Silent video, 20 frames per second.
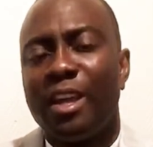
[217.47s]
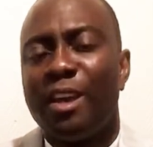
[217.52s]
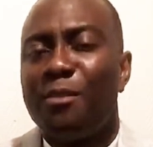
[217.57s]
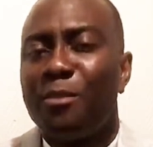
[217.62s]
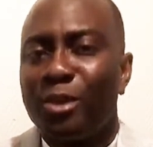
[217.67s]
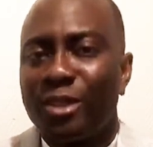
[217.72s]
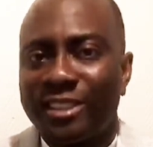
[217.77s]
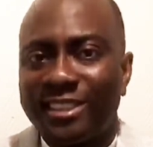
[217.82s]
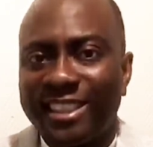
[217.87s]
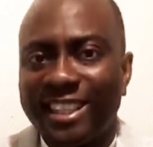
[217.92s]

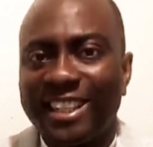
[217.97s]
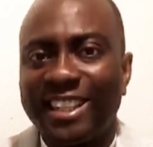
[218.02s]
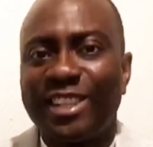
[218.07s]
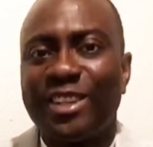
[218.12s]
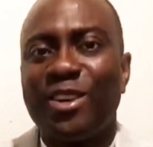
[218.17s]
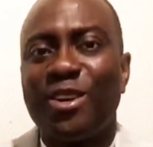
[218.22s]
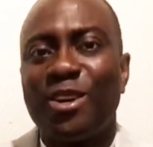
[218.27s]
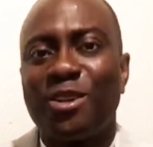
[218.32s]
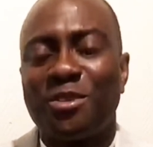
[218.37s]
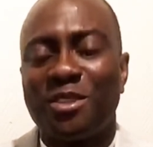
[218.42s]
But thank
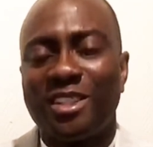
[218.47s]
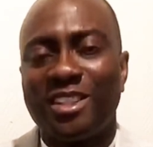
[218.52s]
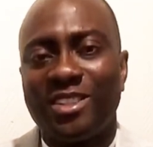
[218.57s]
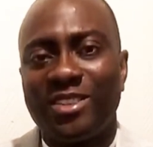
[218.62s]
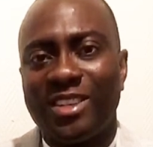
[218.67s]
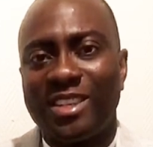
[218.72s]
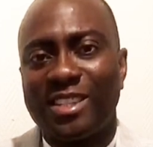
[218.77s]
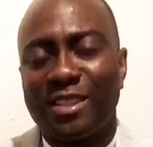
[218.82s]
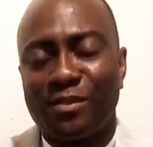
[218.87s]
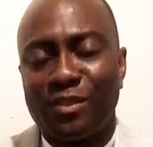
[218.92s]
God for the
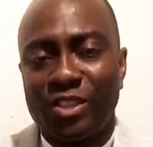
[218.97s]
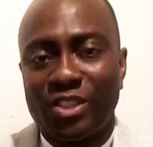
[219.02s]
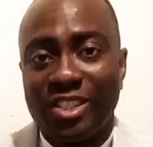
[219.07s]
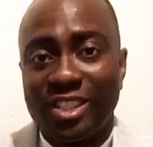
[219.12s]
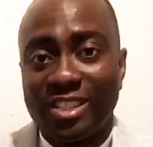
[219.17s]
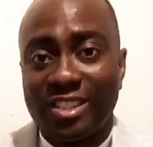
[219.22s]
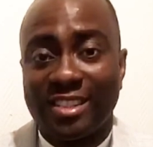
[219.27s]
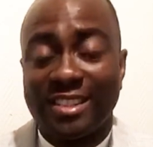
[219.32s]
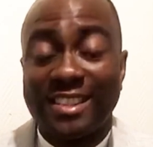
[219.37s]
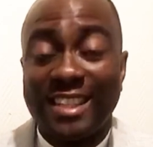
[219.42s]
grace of
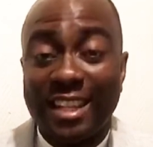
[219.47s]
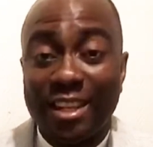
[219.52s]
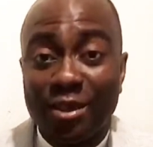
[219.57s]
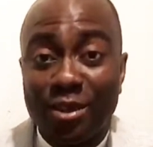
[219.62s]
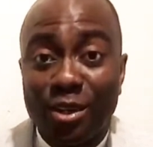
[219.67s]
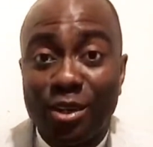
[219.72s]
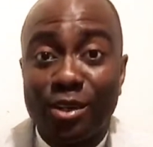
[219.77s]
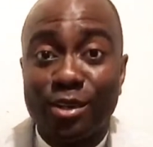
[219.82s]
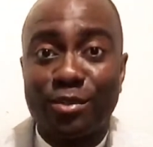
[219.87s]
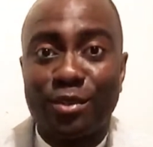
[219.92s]
Jesus. Thank
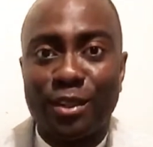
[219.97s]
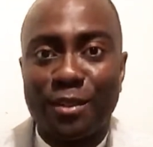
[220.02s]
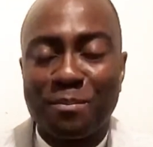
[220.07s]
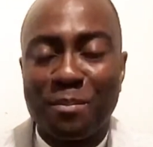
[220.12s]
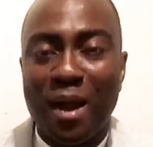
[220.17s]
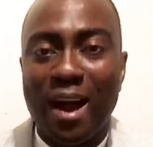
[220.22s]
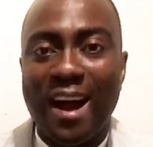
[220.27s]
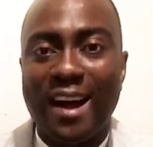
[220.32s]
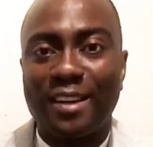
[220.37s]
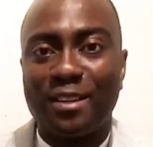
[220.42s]
God for the
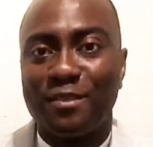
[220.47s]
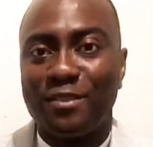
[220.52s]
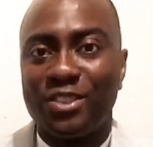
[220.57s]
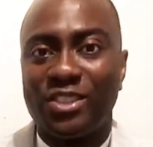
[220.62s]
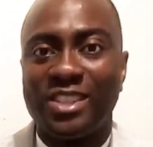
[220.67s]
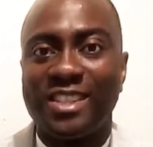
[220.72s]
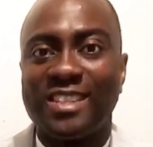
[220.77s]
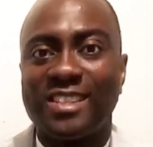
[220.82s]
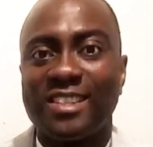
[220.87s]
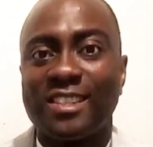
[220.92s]
power of
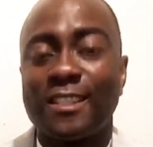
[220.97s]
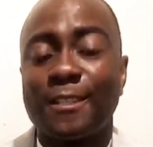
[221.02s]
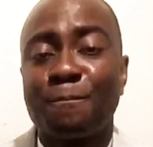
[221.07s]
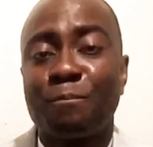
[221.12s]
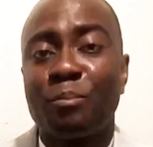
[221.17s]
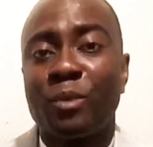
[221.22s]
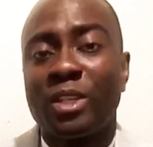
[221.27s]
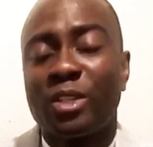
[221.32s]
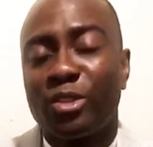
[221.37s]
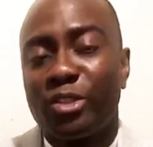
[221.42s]
Jesus.
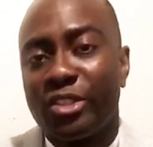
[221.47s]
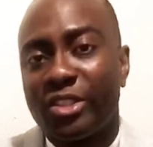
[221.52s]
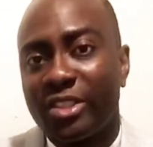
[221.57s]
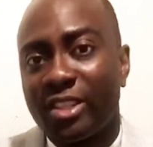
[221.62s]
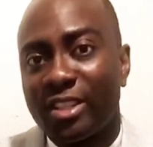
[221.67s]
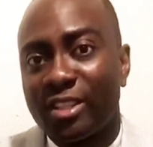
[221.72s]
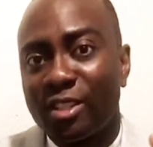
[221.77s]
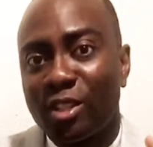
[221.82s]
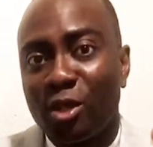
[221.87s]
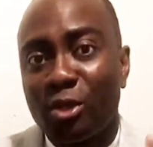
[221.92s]
So
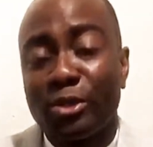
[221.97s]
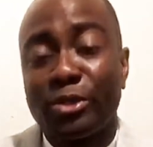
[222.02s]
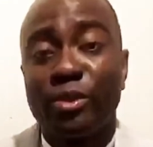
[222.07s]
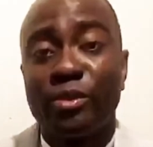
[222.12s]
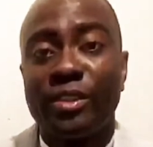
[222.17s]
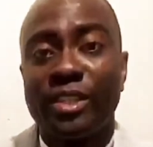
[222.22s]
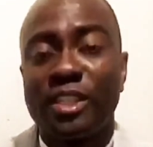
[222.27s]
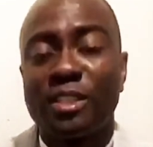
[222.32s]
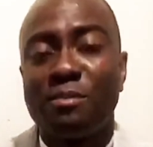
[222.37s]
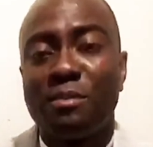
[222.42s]
Jesus goes to
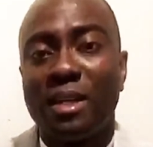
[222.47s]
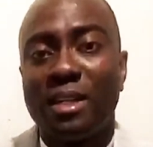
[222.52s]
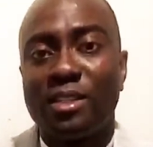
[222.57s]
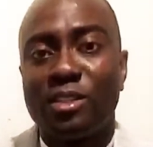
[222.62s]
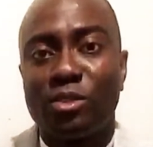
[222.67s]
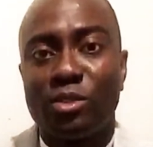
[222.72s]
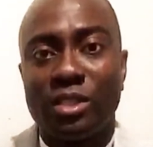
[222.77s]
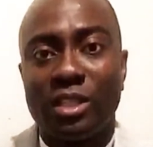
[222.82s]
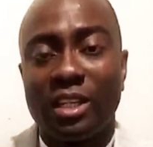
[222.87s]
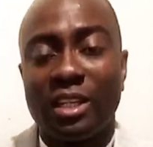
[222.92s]
this man
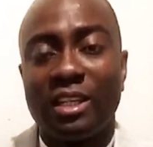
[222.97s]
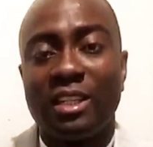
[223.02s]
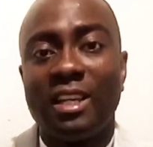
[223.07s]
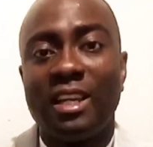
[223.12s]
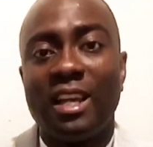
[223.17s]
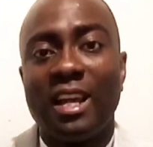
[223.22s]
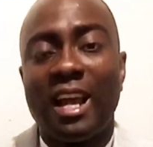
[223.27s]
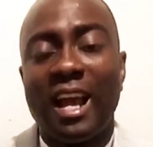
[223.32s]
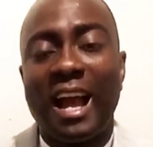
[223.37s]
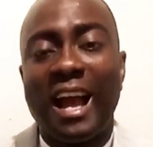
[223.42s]
today
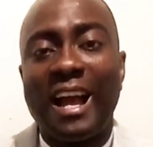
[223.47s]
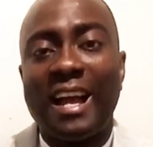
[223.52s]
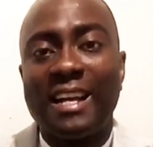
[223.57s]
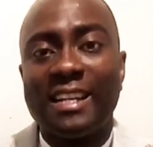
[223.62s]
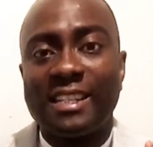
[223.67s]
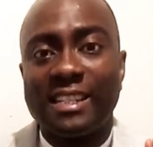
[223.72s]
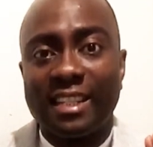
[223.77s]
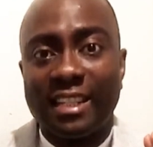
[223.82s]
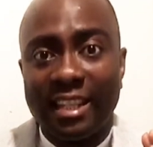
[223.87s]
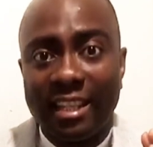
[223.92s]

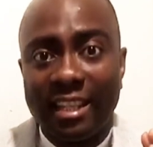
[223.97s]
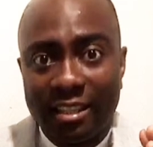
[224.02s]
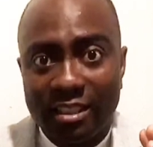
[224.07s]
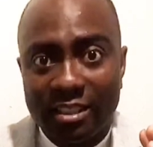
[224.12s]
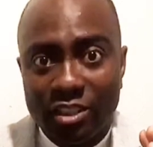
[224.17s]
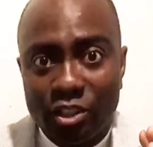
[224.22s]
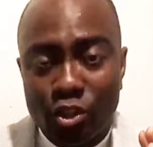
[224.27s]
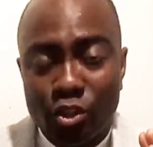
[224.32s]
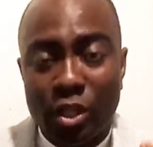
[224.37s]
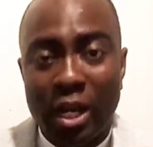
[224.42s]
and
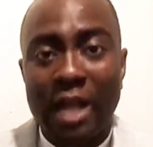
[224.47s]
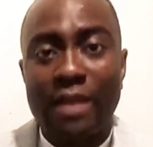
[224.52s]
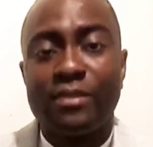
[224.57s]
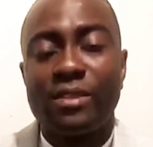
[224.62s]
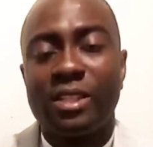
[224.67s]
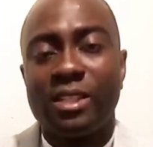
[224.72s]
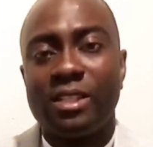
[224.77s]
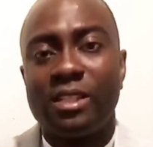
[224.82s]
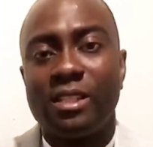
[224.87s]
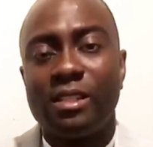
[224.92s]
drives
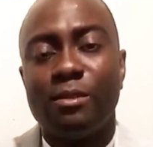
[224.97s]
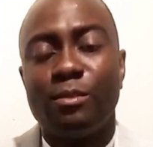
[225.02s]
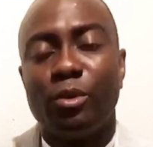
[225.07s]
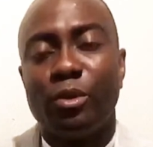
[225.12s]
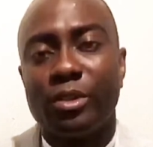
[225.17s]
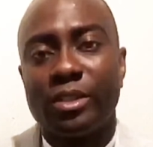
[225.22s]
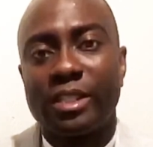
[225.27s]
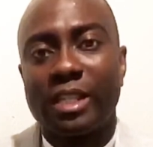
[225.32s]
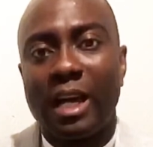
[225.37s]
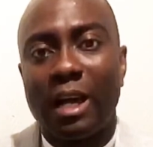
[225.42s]
the
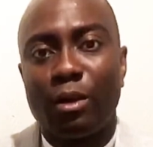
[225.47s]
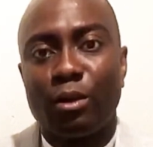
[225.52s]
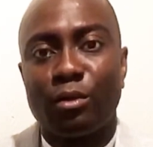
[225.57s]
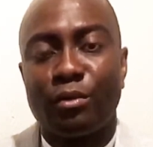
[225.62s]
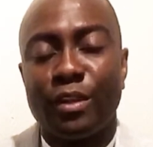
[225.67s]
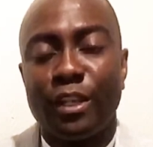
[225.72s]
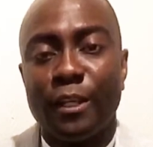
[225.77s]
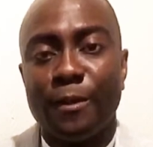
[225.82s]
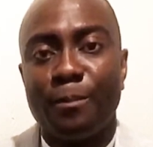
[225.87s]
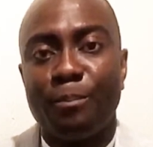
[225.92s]
demons out of
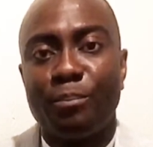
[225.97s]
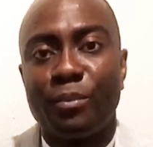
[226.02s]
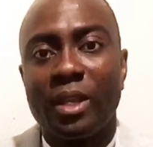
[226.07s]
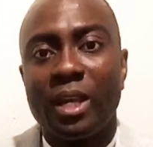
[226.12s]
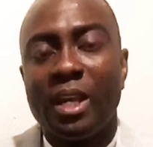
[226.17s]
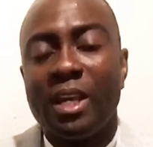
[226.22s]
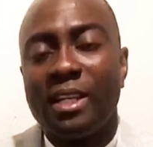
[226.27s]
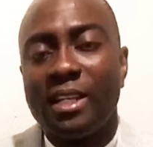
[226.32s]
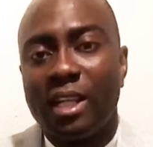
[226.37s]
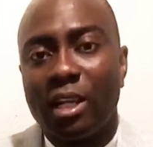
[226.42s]
him.
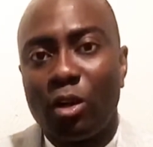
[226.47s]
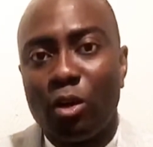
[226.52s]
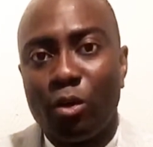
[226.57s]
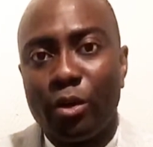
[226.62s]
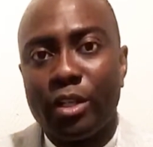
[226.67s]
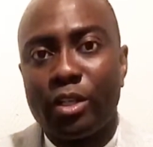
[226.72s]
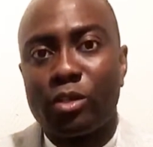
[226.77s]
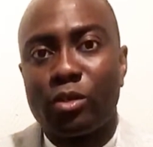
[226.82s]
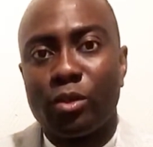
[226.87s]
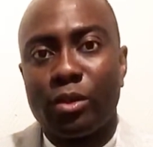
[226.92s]
They go
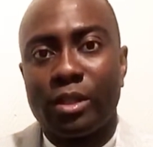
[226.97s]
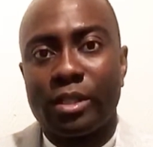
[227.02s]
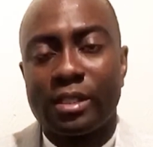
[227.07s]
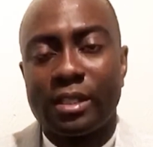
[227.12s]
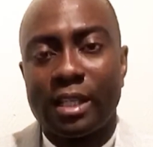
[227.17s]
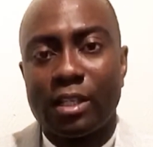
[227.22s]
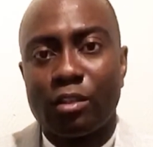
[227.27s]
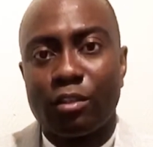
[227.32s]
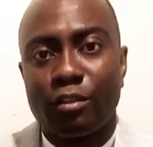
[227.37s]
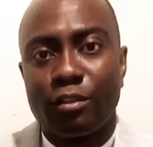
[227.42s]
into a
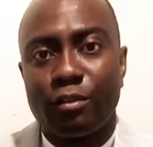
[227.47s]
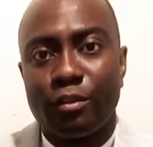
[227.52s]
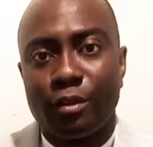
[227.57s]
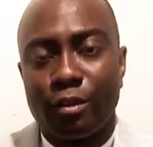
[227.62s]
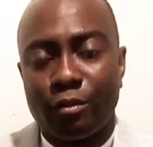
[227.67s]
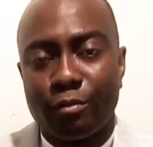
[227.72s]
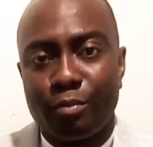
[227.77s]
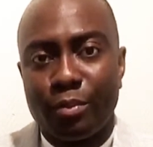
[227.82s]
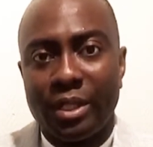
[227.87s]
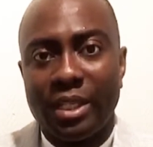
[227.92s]
set
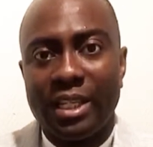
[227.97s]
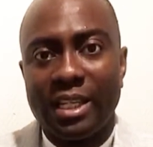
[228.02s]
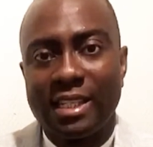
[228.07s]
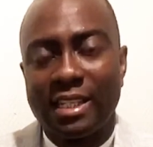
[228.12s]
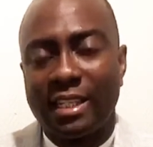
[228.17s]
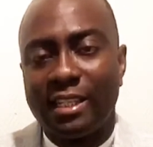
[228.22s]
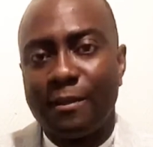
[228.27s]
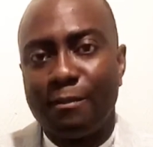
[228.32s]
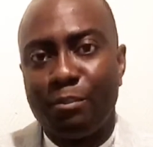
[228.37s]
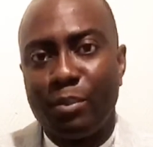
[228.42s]
of pigs,
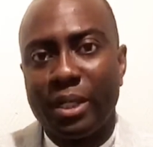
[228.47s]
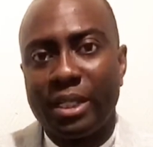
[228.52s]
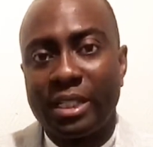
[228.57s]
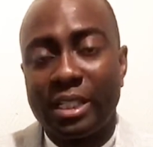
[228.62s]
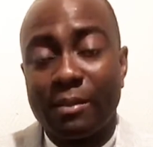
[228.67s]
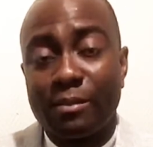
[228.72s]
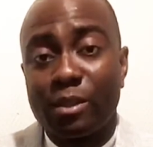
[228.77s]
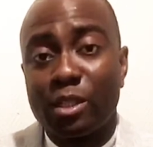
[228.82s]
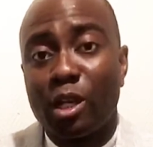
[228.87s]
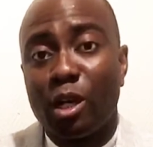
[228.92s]
and the pigs
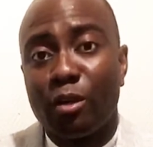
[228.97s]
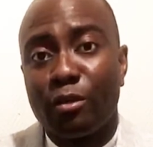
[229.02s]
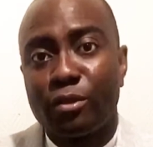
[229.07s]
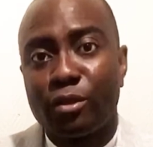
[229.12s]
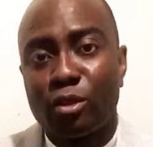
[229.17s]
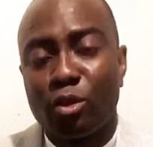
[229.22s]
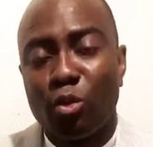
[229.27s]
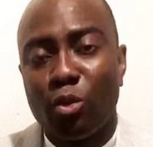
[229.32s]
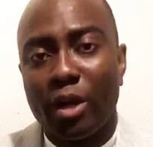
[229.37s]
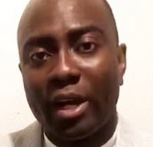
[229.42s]
themselves
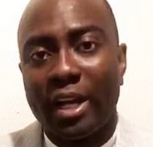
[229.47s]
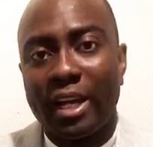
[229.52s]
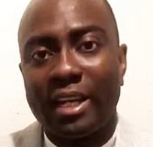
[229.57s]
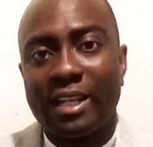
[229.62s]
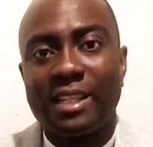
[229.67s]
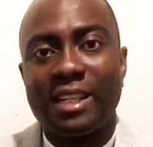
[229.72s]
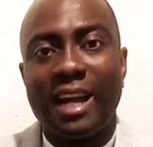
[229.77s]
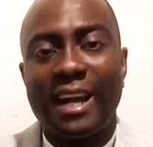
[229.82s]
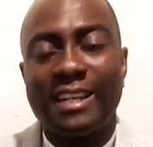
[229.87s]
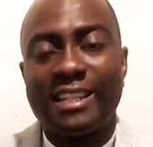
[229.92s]
go
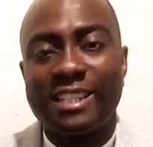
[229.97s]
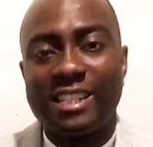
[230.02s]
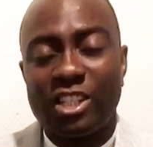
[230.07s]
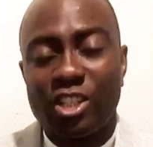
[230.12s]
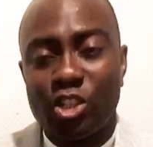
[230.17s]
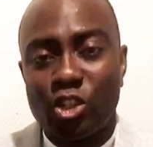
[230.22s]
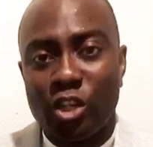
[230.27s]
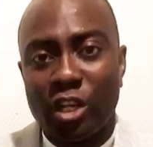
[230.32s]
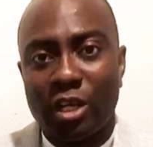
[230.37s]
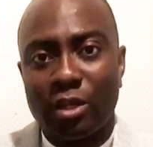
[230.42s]
ahead and
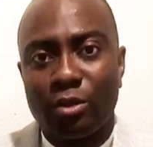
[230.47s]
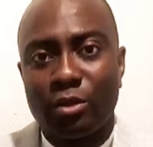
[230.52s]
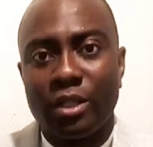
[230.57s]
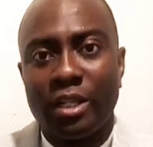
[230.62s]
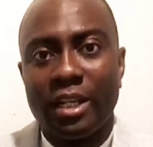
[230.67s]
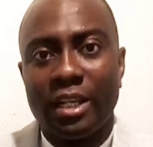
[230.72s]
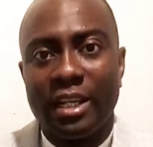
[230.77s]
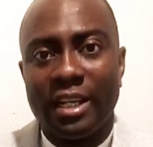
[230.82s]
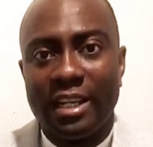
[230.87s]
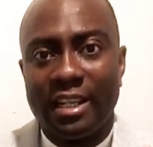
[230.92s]
drown
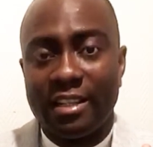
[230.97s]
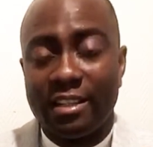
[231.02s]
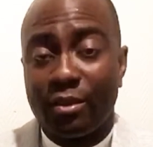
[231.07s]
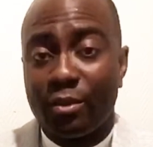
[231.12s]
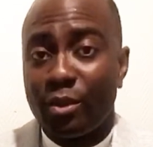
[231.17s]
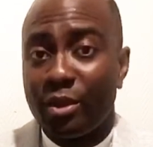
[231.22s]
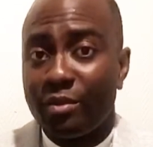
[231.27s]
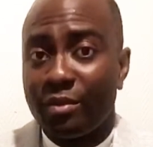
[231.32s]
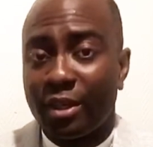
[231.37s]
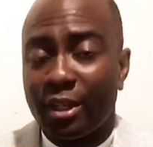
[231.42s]
in the
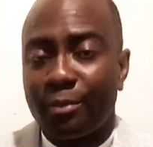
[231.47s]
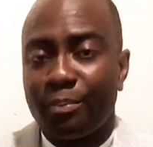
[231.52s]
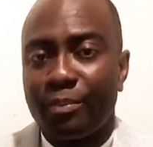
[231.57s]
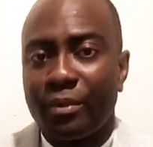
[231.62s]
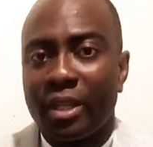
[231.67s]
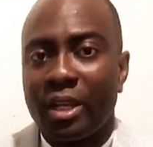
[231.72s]
river.